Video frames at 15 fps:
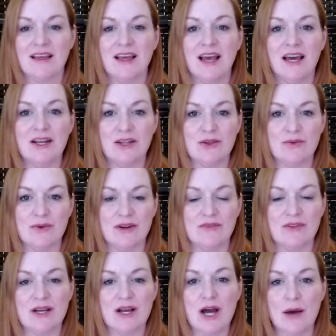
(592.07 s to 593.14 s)
Another one of the
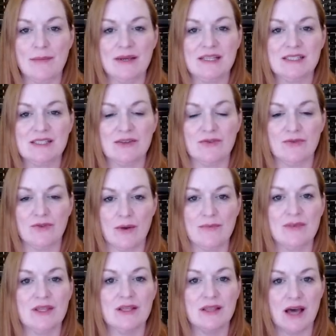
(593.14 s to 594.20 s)
comics from
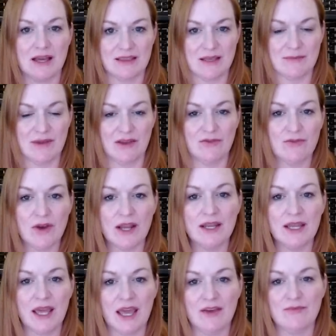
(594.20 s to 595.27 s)
the lot that my friend gave